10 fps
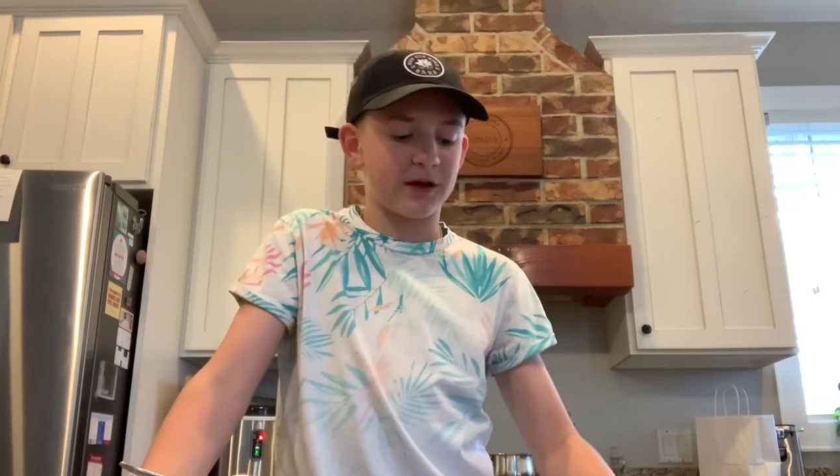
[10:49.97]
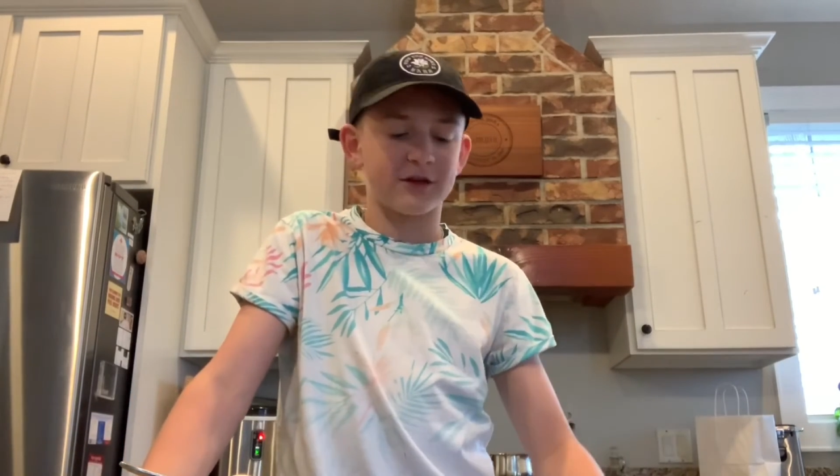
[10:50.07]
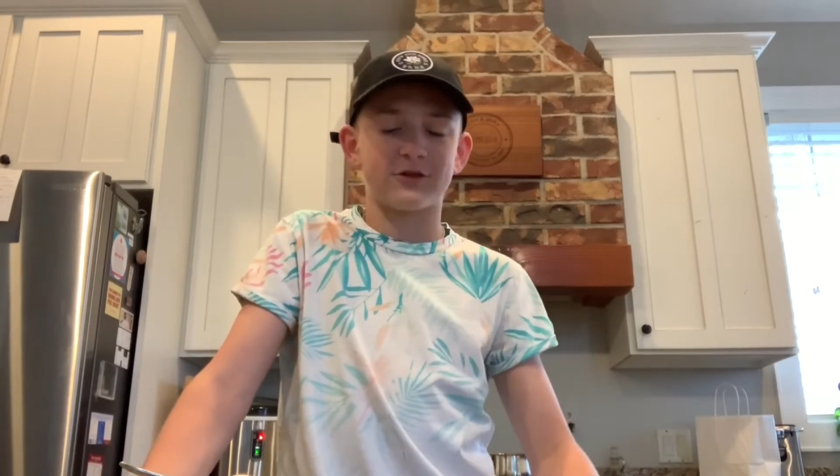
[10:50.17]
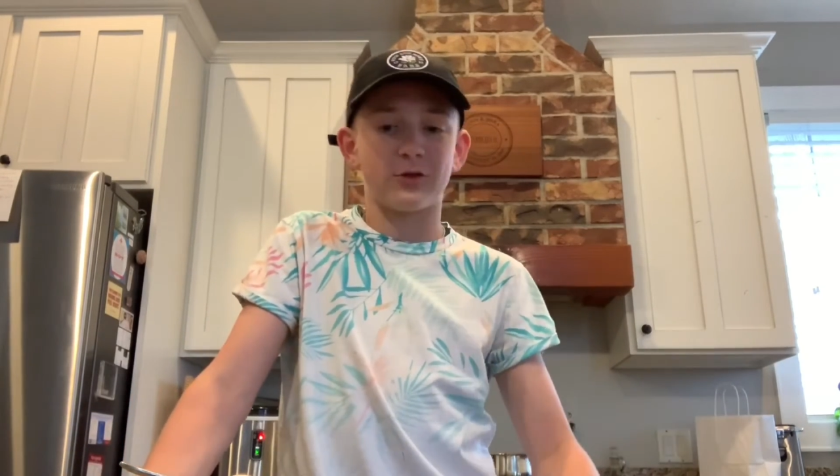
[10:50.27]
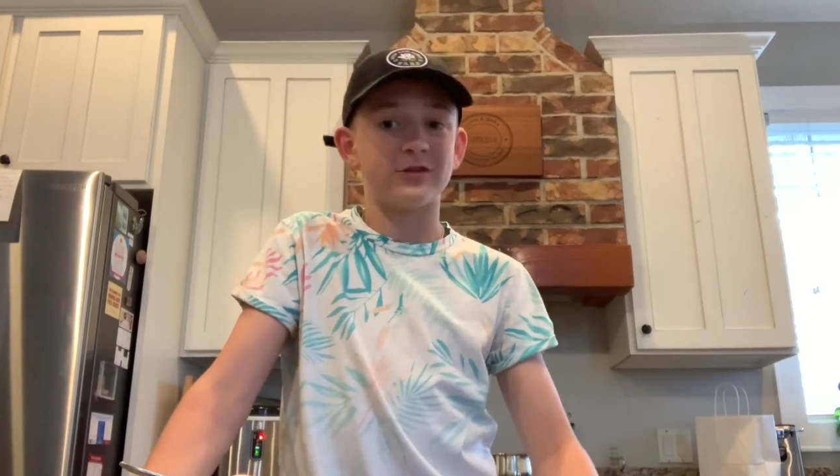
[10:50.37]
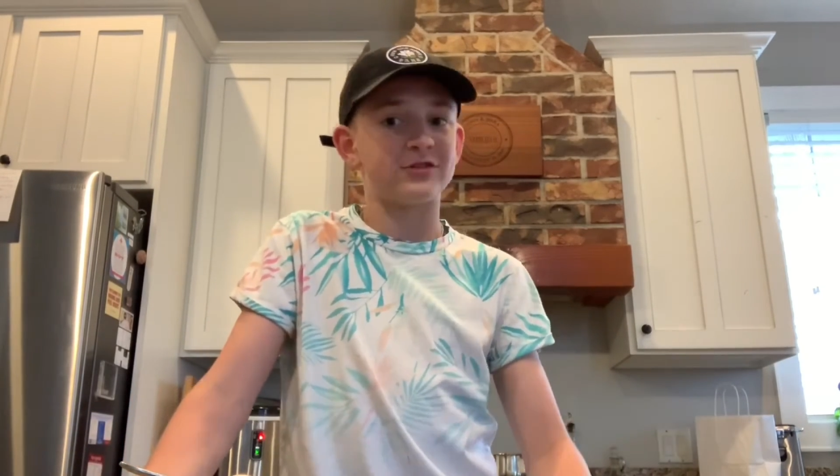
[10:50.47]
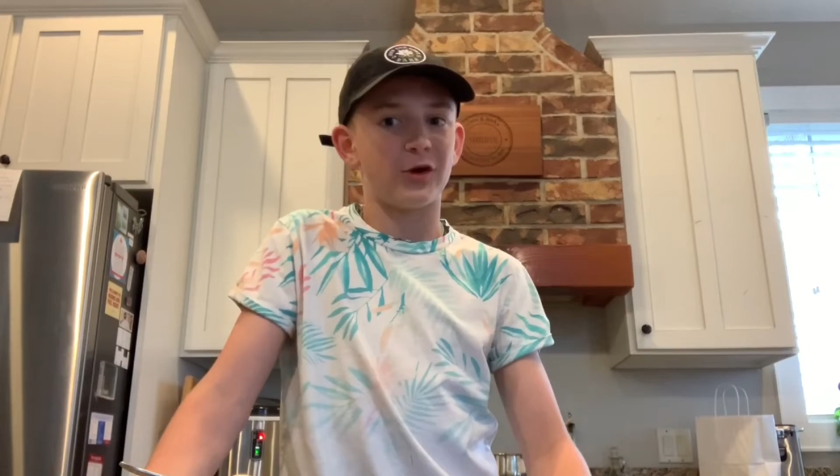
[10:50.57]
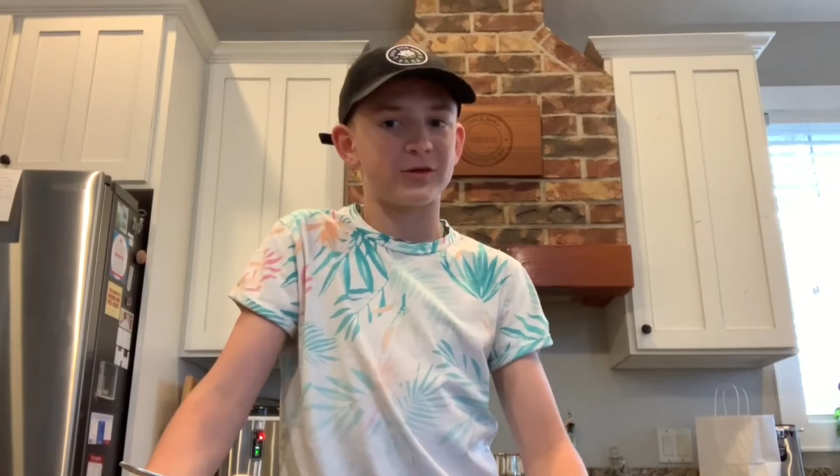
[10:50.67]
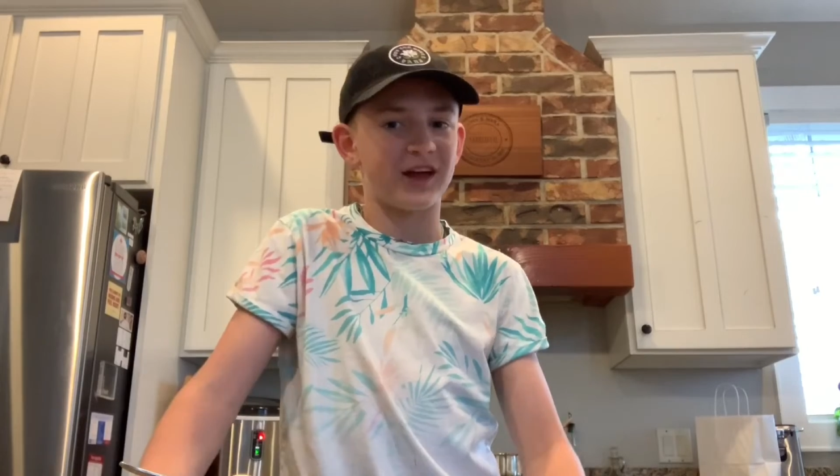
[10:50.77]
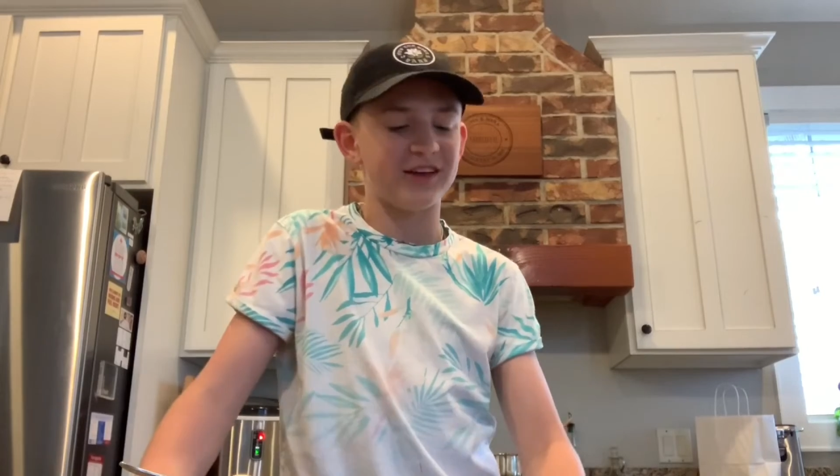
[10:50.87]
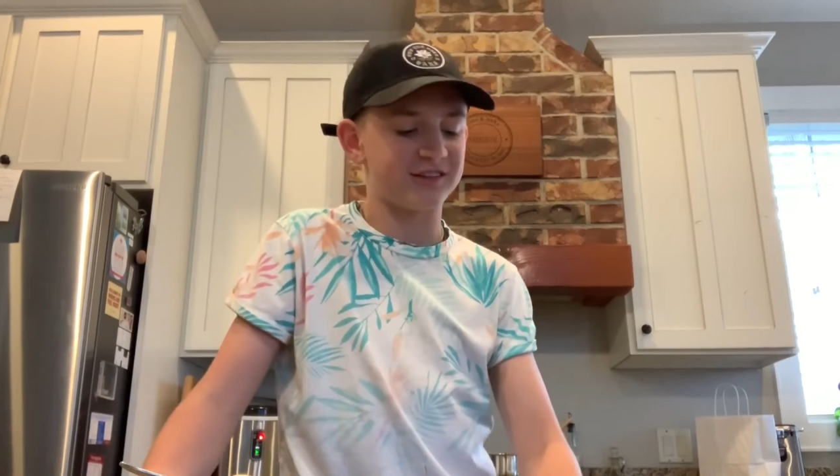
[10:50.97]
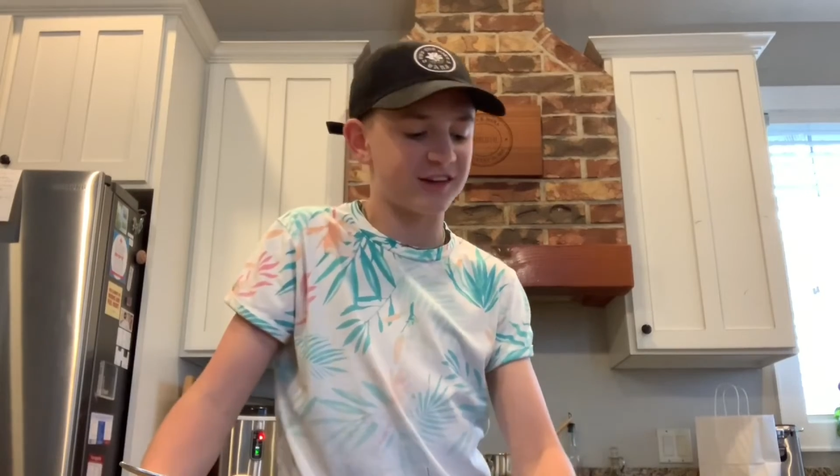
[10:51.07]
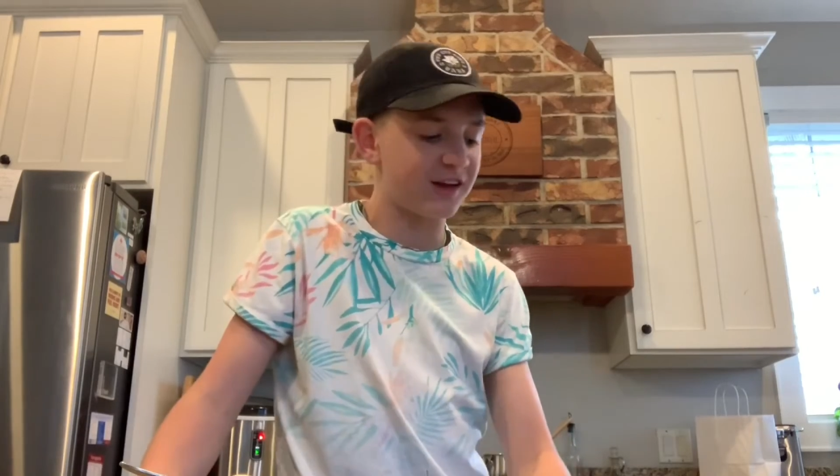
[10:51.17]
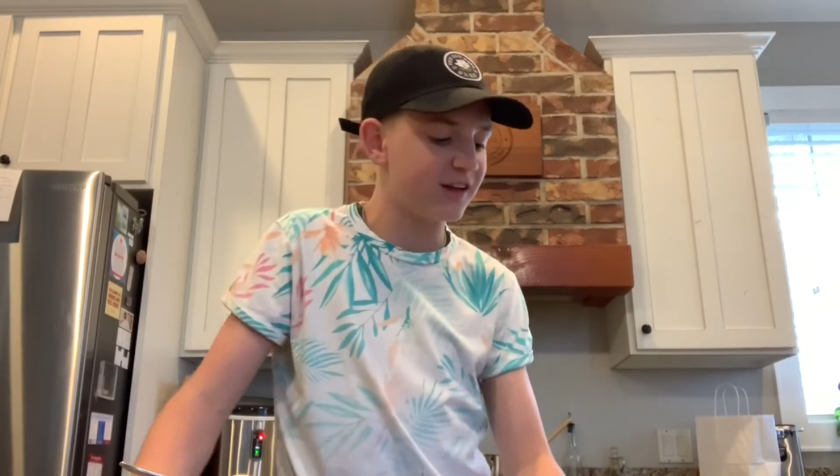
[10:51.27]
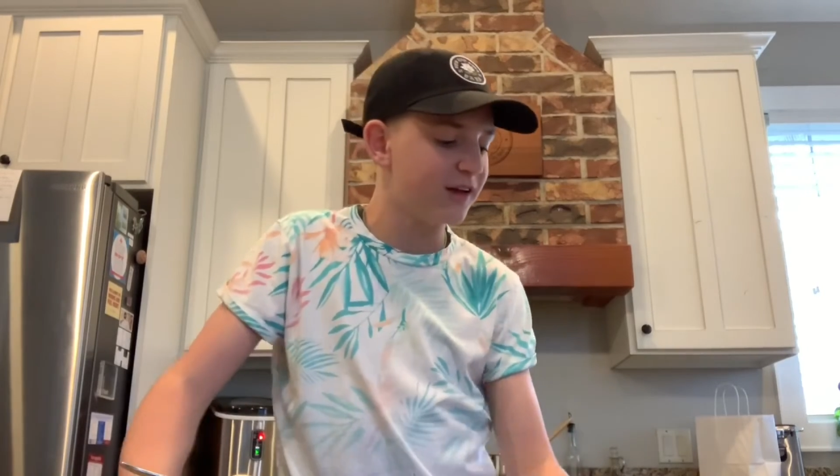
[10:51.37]
because it was so
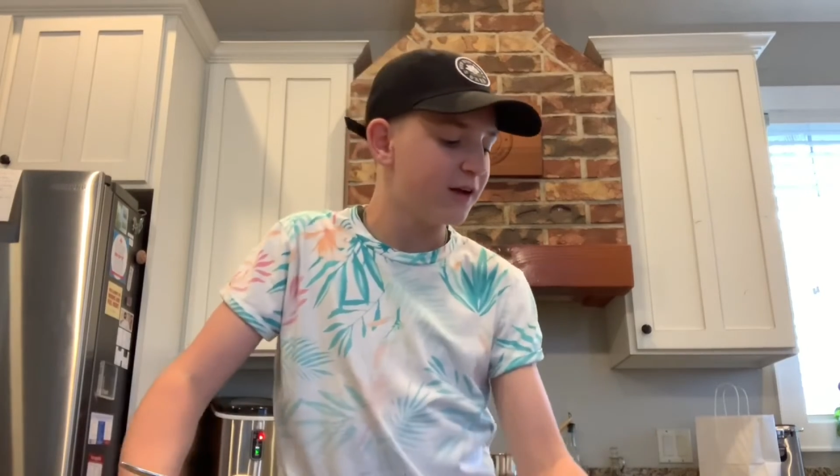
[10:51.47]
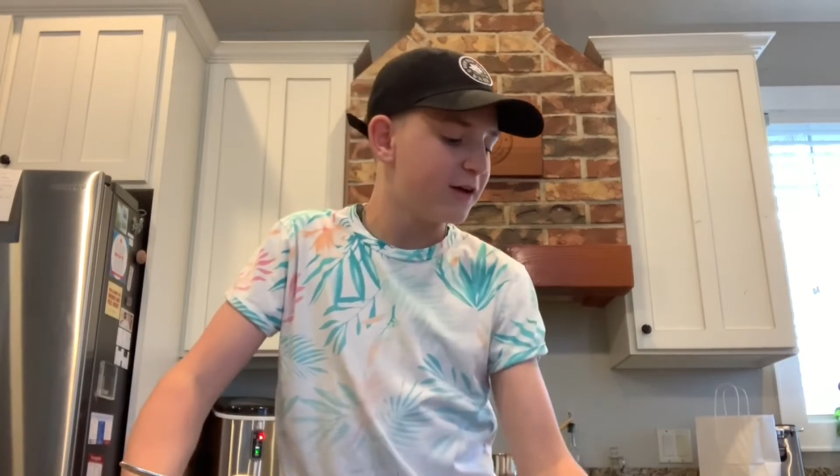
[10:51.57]
tasty.